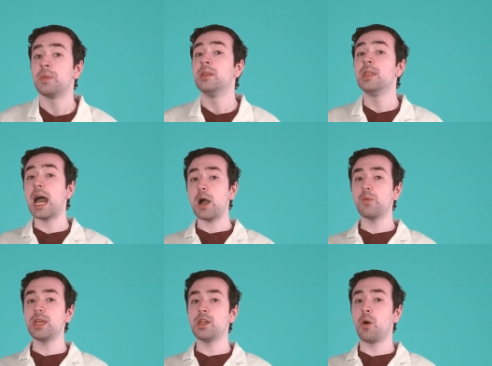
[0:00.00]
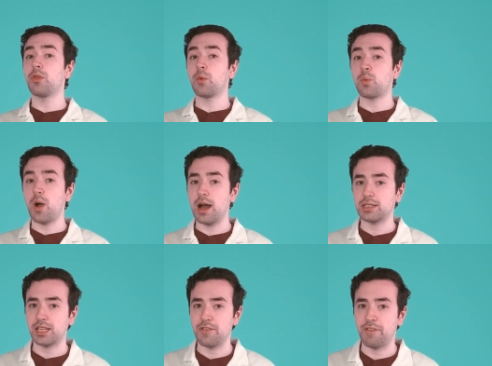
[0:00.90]
now we know the
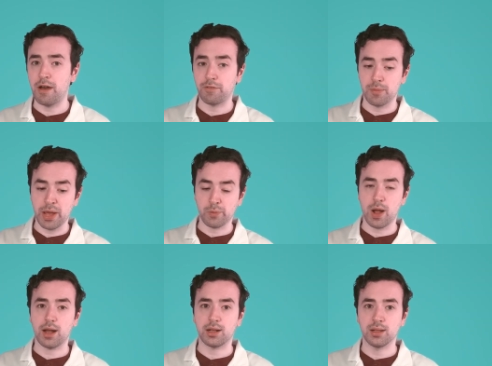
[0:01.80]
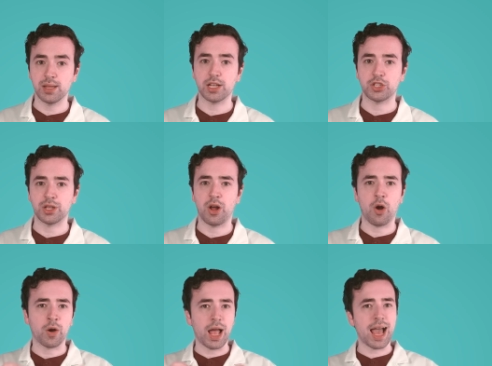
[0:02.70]
rocks I found for my rock collection
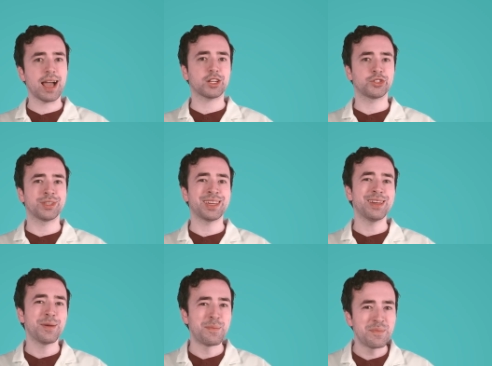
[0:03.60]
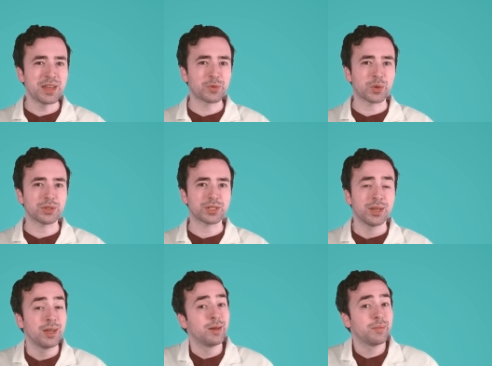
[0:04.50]
are actually minerals.
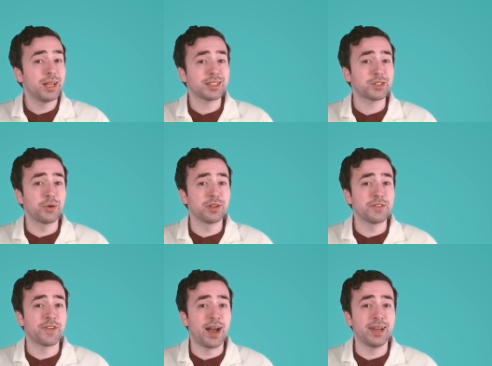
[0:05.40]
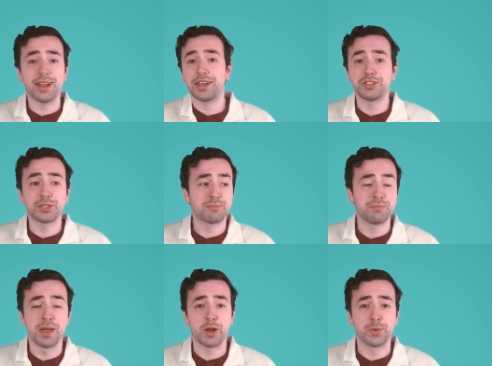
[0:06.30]
But that's totally fine. I could just
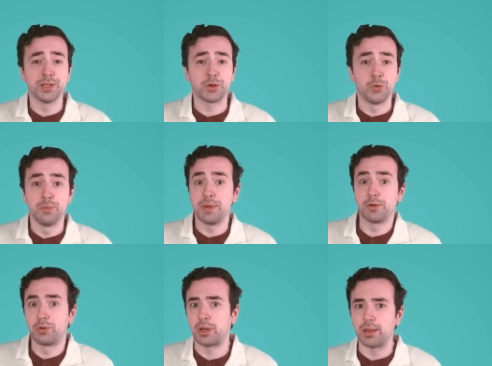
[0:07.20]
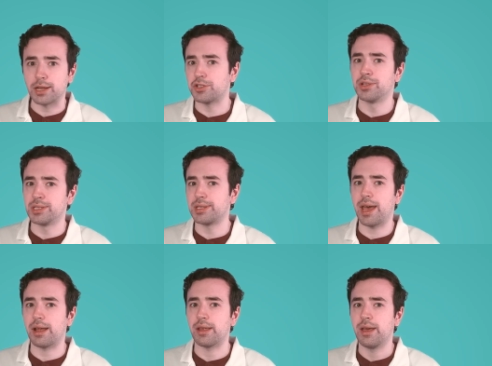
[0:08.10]
make a really cool mineral collection
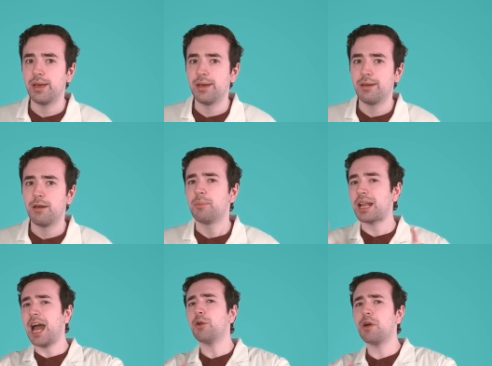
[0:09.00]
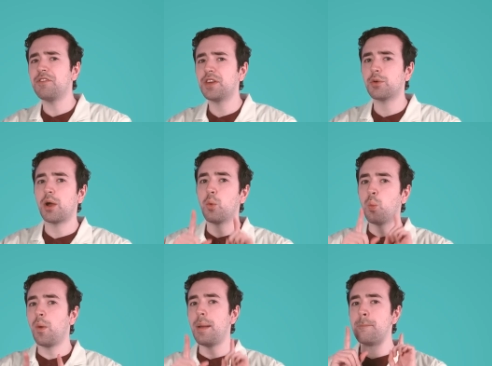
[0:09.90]
instead. But how do I figure out
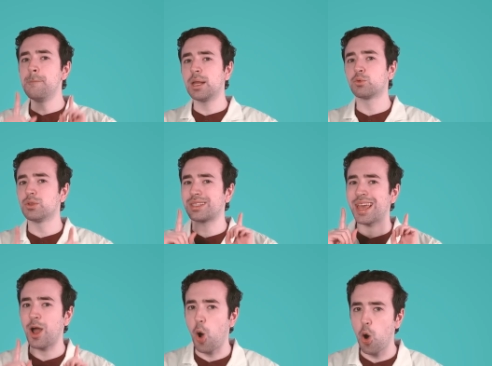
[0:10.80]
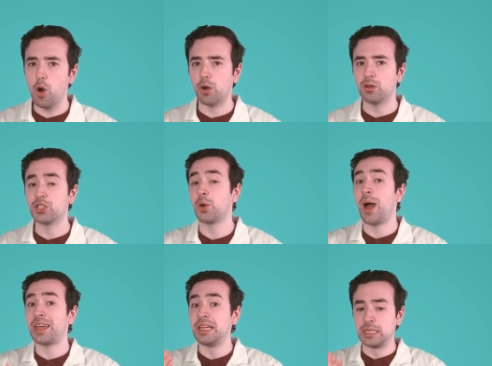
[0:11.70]
what minerals they are so
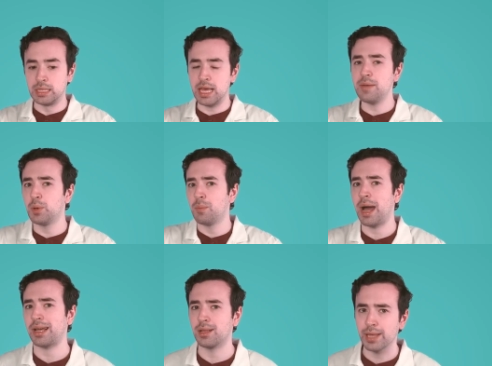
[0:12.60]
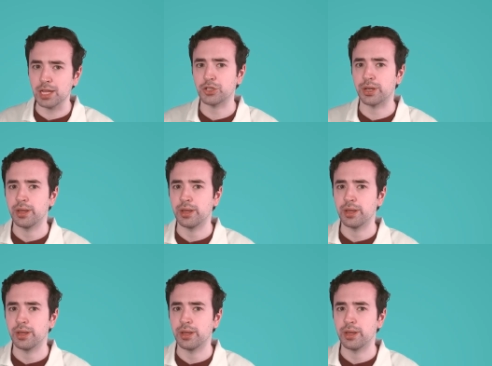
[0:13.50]
I can label my collection?